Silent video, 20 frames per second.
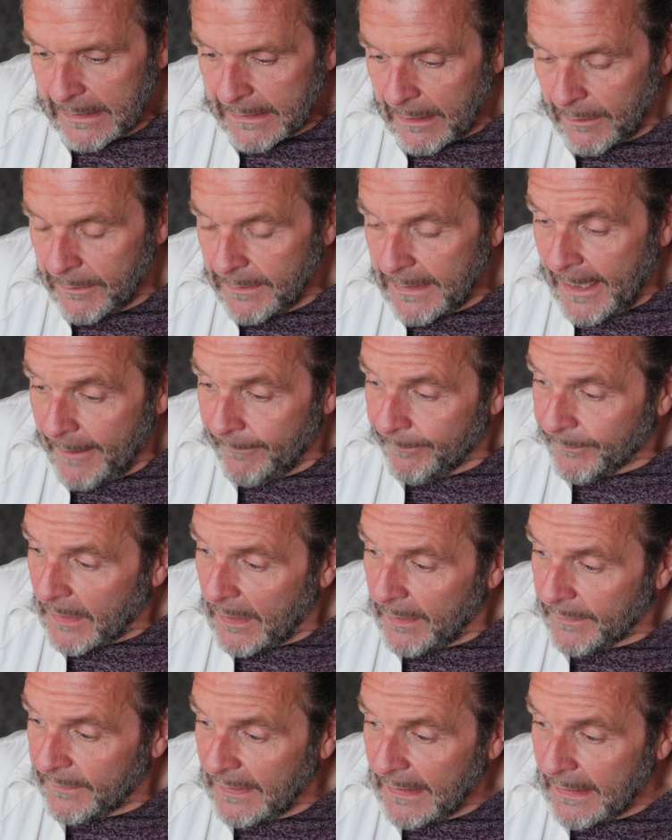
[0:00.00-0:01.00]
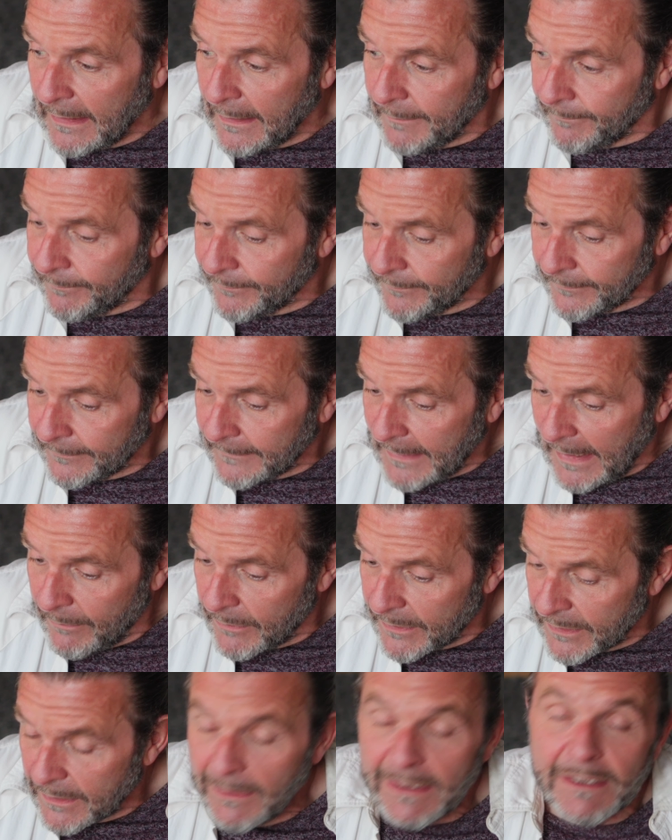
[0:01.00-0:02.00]
So yeah, I think it
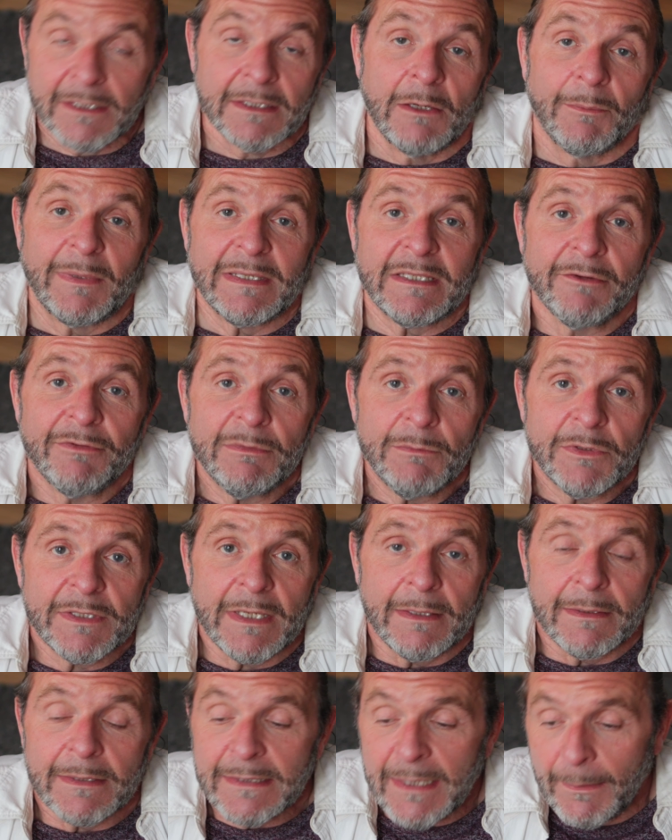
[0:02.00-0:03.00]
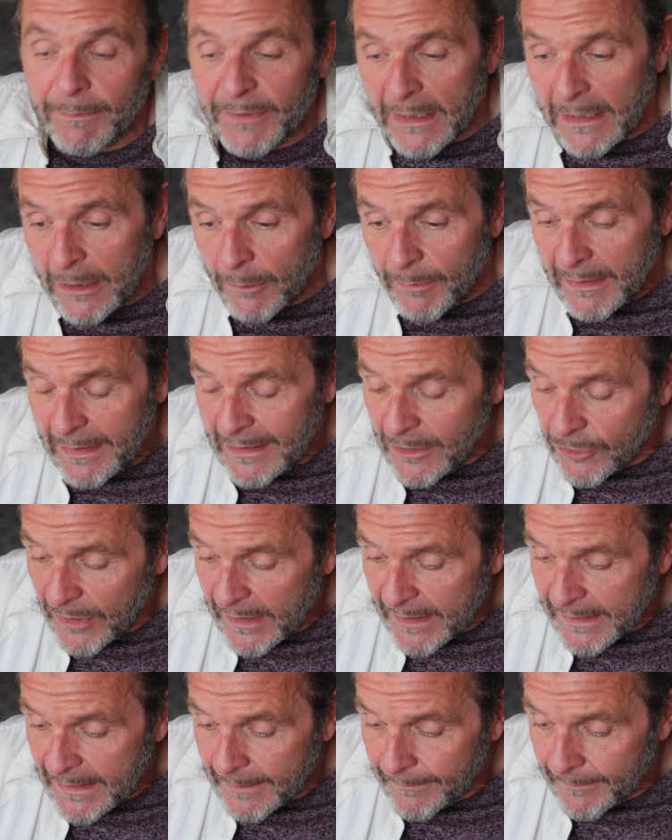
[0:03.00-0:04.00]
was a little bit different, wasn't it? Something a little bit
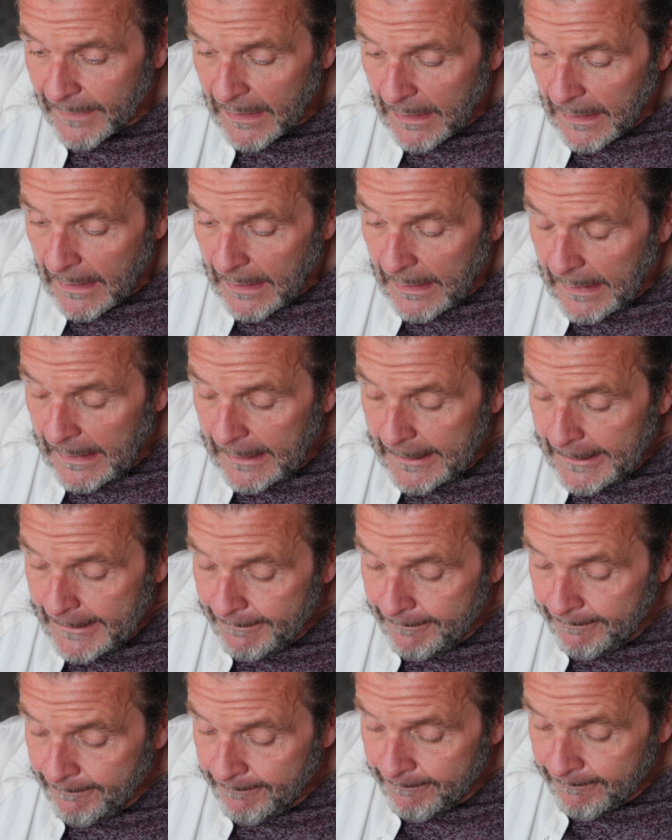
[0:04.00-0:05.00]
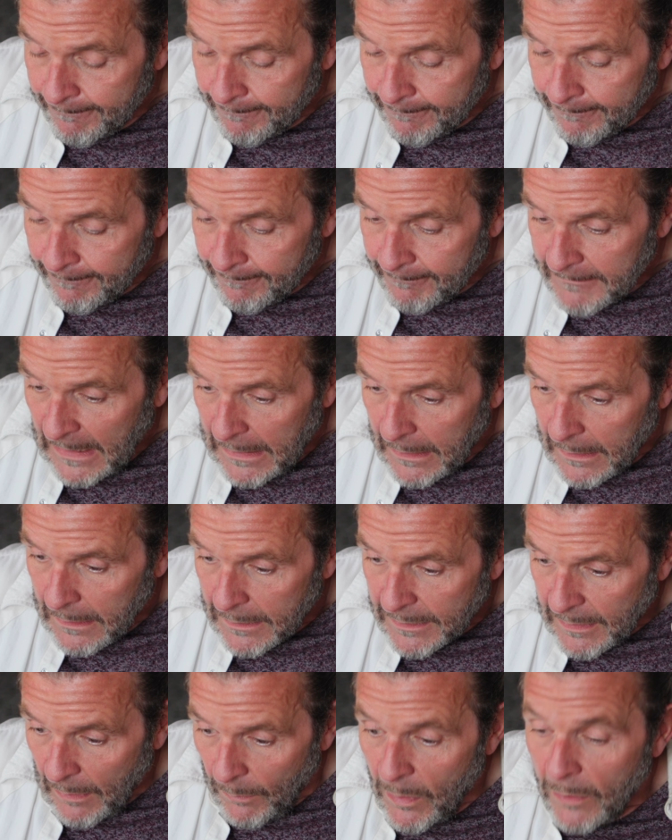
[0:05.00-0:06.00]
interesting. So
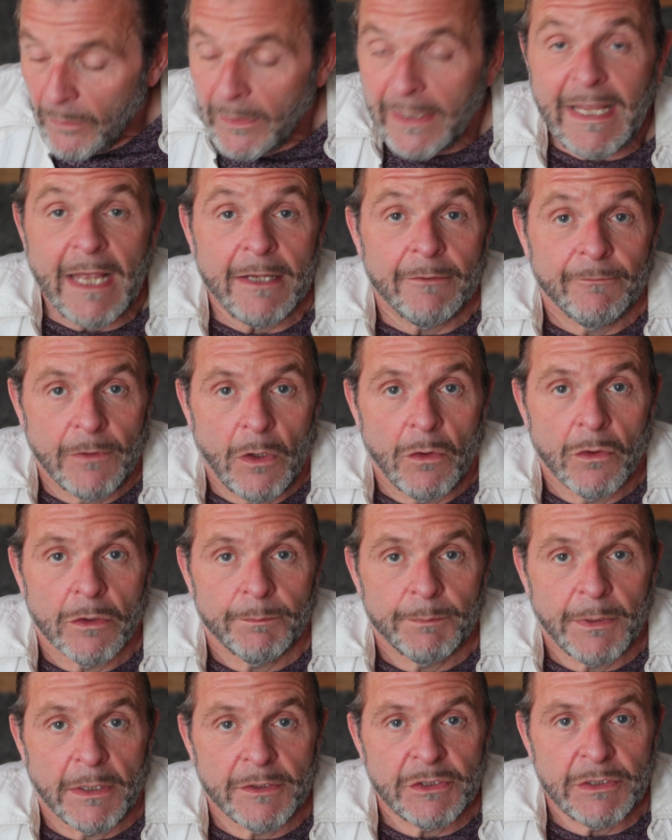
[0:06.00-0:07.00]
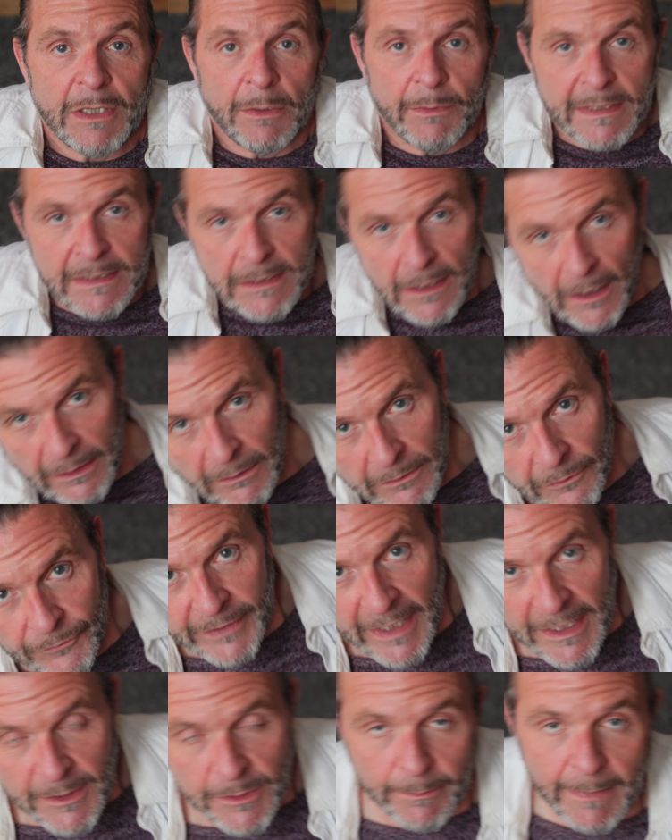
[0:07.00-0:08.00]
I will again vlog, but as you know what it's like on
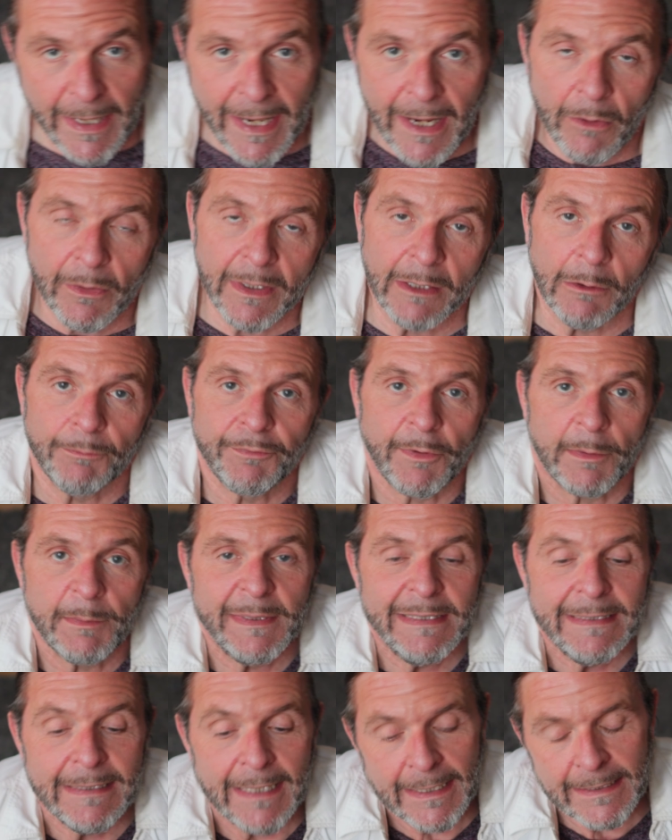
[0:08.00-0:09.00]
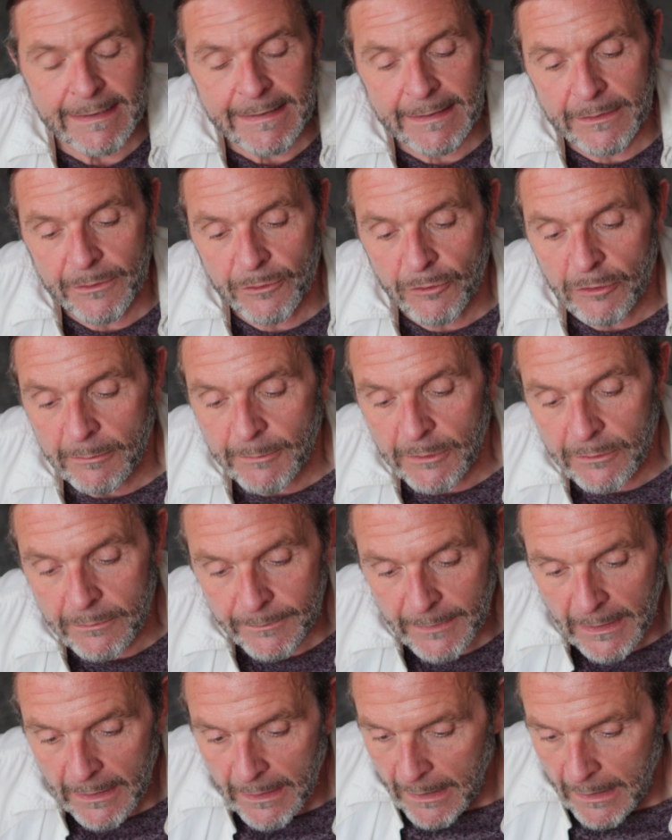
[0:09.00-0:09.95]
days I'm out, it'll probably be later than normal.